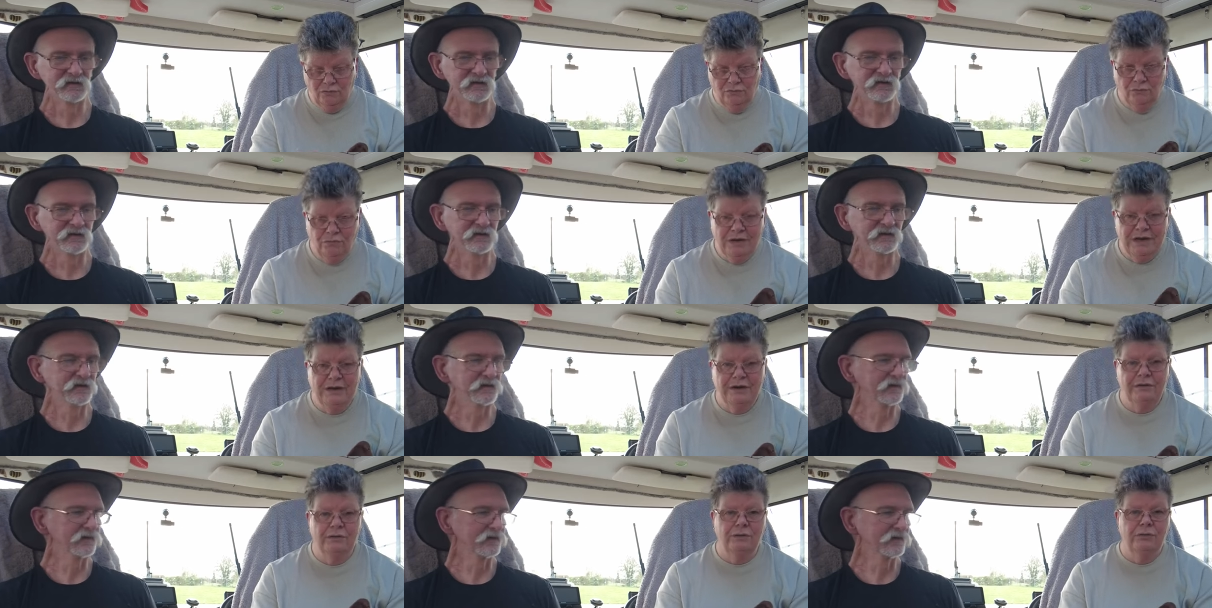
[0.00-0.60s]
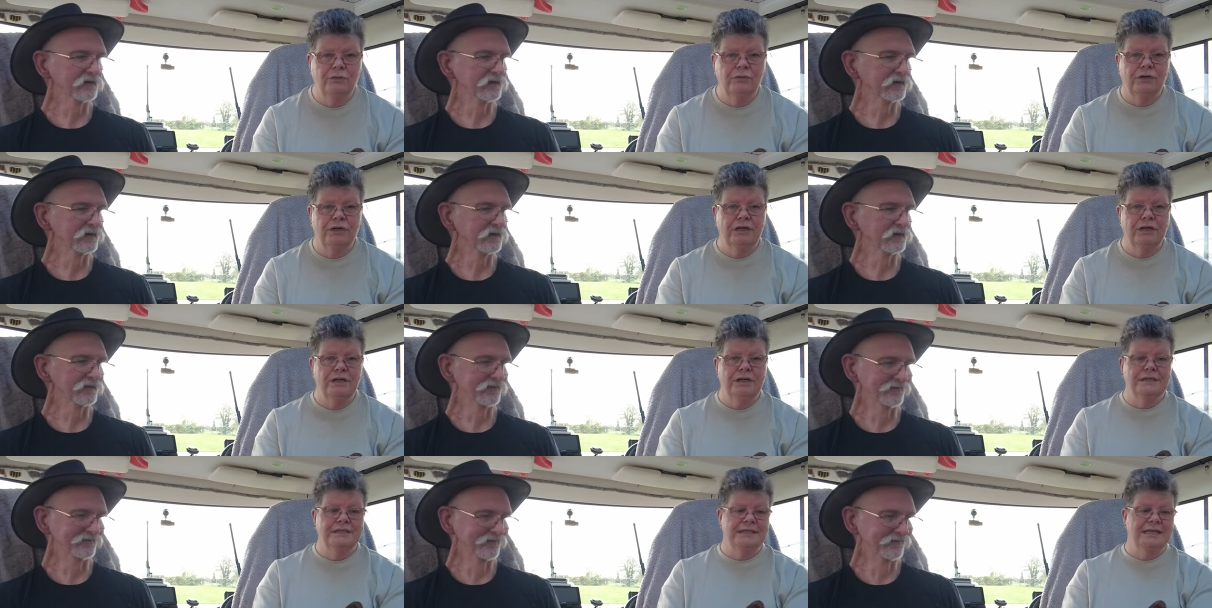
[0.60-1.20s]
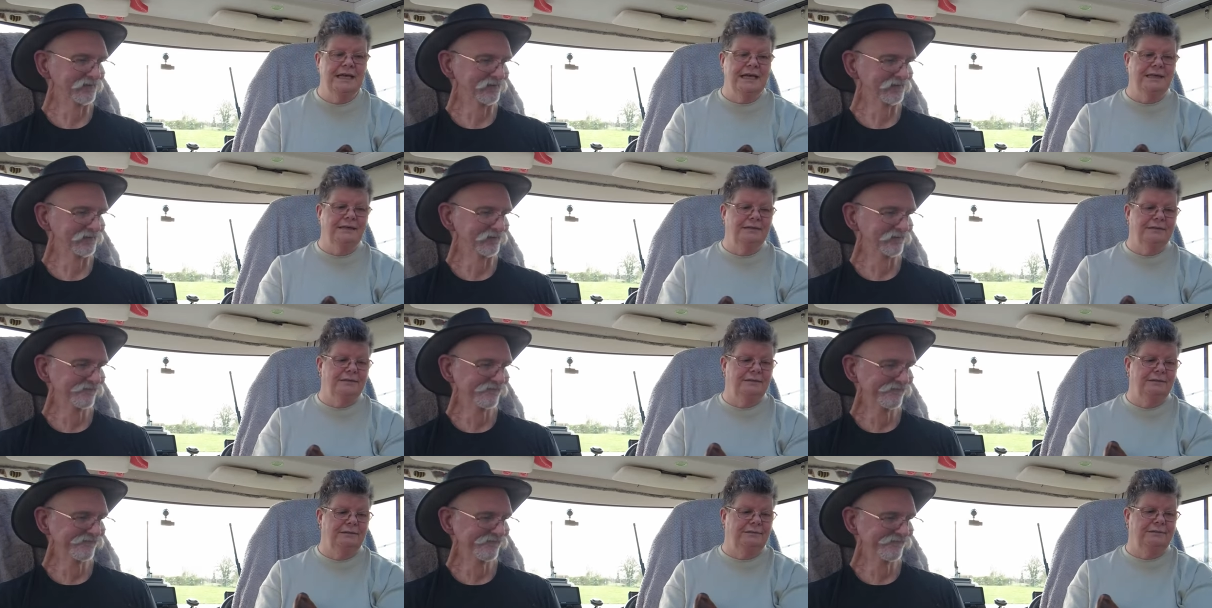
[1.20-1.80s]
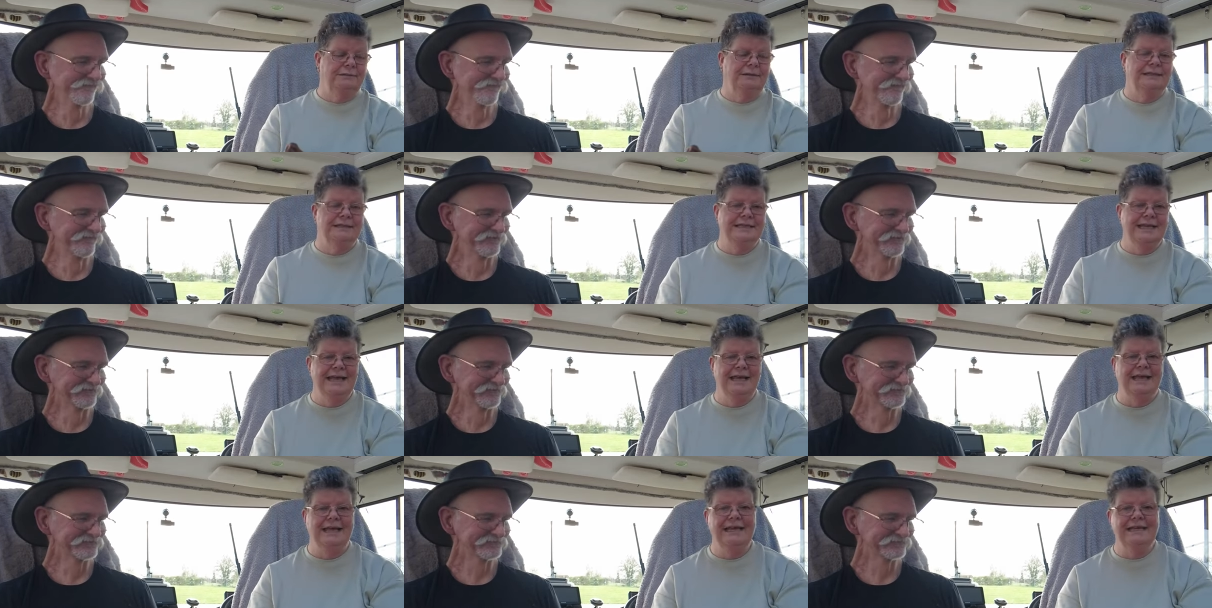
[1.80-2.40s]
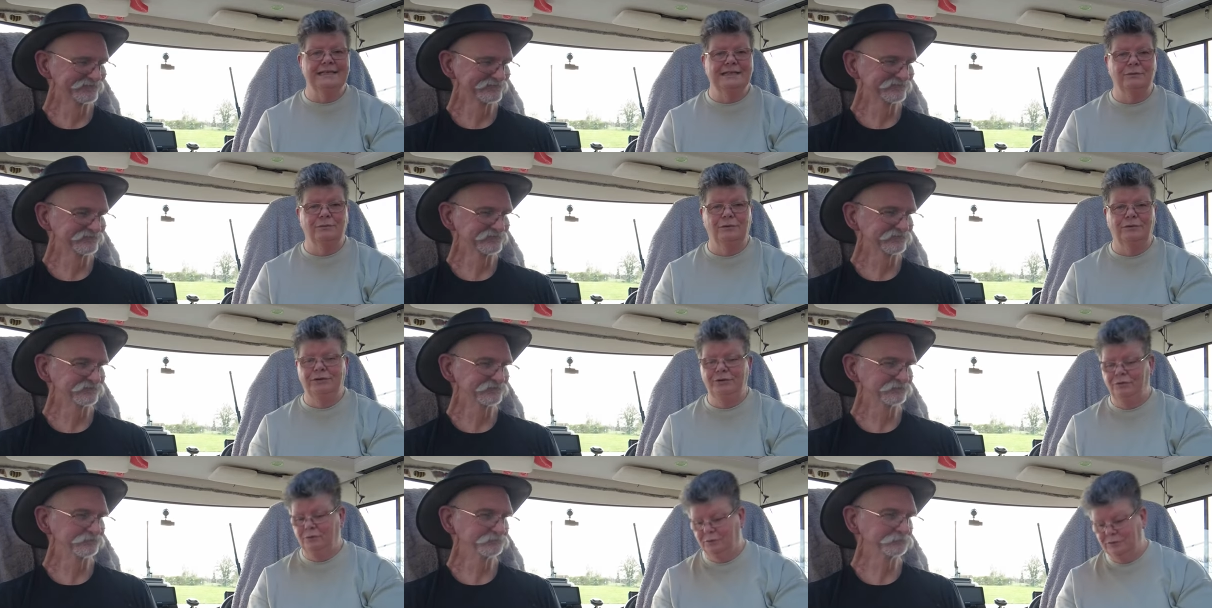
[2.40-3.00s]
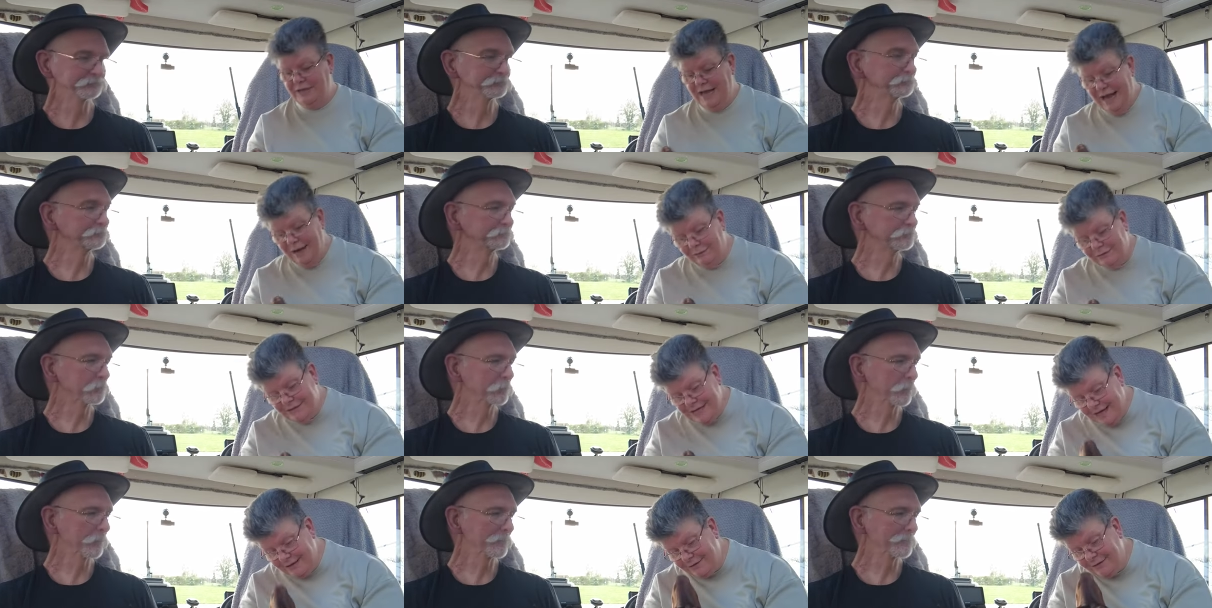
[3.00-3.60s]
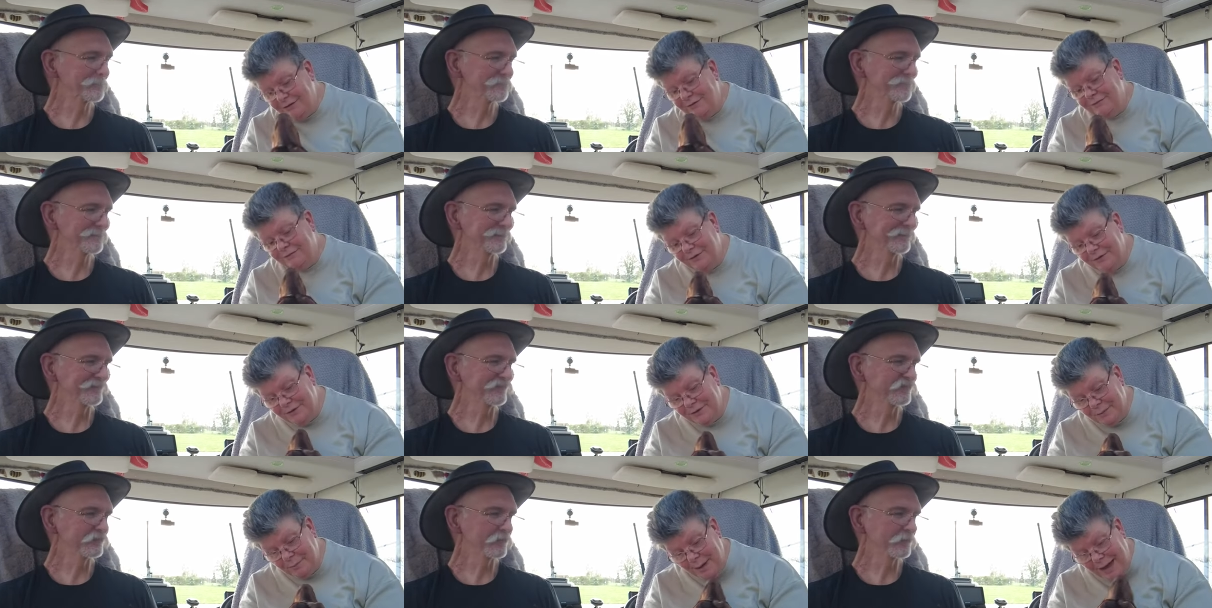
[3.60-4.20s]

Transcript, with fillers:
Speaker 1: reorganise that. He's now, he's the one who's now tethered further